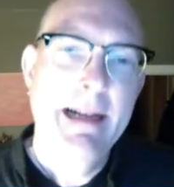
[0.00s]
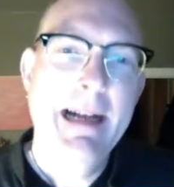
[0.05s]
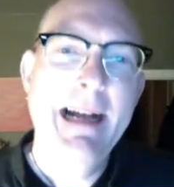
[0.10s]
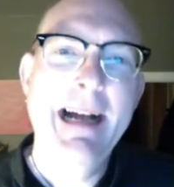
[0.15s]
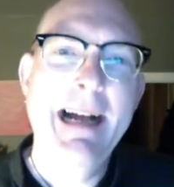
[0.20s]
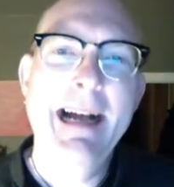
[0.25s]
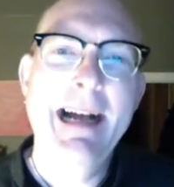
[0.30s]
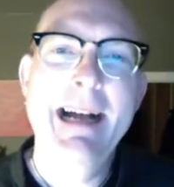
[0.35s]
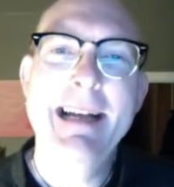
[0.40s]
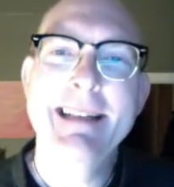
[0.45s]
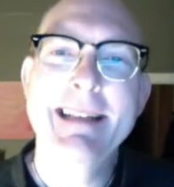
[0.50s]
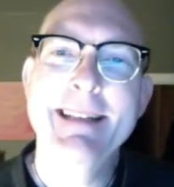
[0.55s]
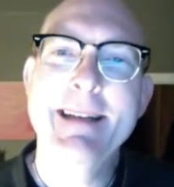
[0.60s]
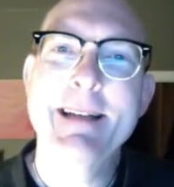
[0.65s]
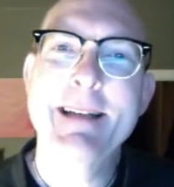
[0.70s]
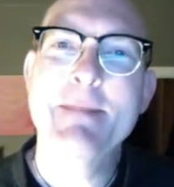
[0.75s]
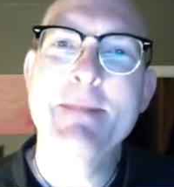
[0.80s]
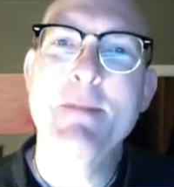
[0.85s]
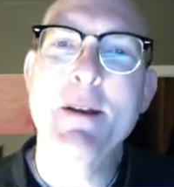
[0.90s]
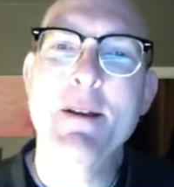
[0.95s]
and the
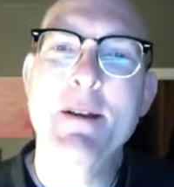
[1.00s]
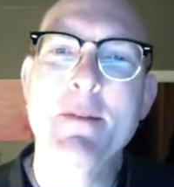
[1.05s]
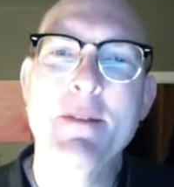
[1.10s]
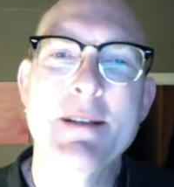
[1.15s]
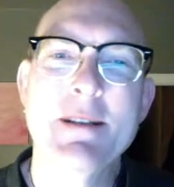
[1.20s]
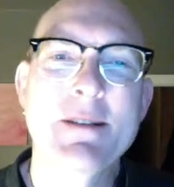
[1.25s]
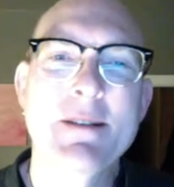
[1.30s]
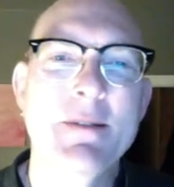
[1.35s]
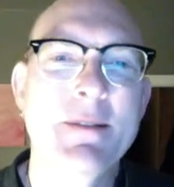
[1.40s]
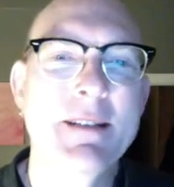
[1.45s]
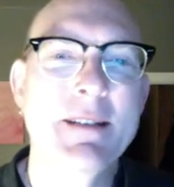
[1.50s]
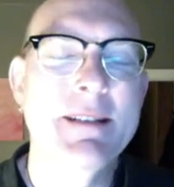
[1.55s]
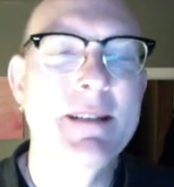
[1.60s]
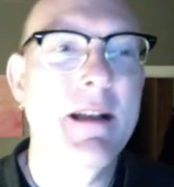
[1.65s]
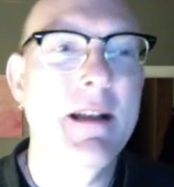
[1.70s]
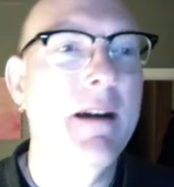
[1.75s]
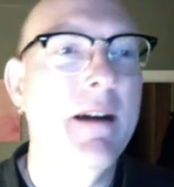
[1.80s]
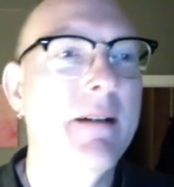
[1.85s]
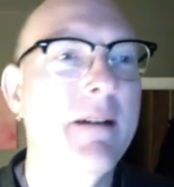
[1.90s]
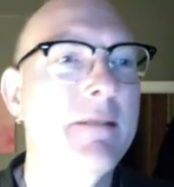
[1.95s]
next part of the ritual is
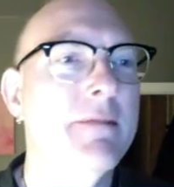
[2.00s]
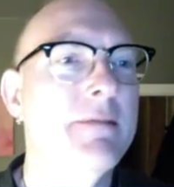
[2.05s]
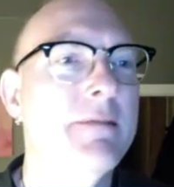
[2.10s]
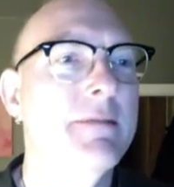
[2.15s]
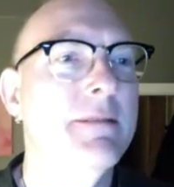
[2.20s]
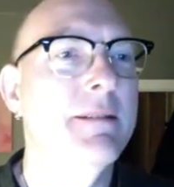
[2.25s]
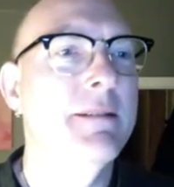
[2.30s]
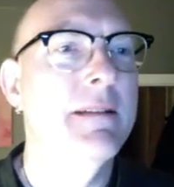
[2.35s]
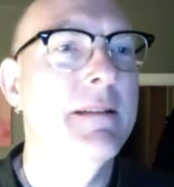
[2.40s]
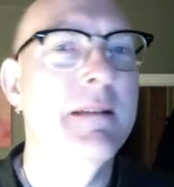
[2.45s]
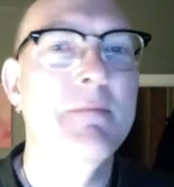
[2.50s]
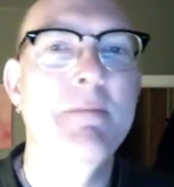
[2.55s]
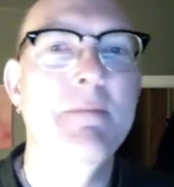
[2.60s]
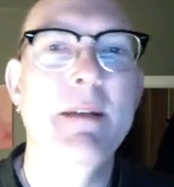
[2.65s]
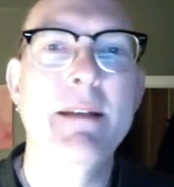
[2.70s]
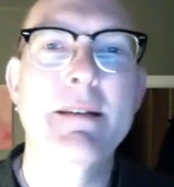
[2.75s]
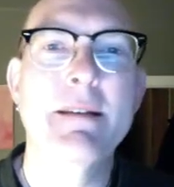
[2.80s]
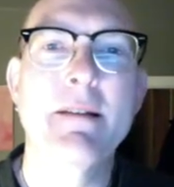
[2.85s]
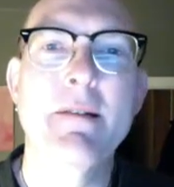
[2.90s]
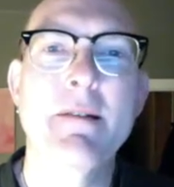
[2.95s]
oh, look at
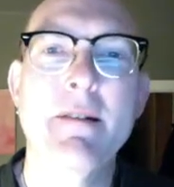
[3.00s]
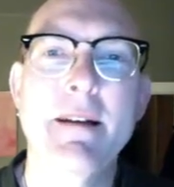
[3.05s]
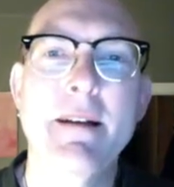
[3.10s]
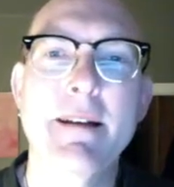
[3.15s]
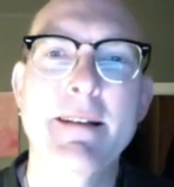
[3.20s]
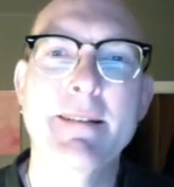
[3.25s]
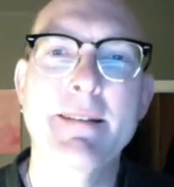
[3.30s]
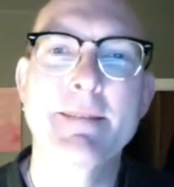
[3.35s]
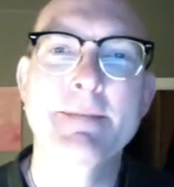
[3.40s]
Bitcoin.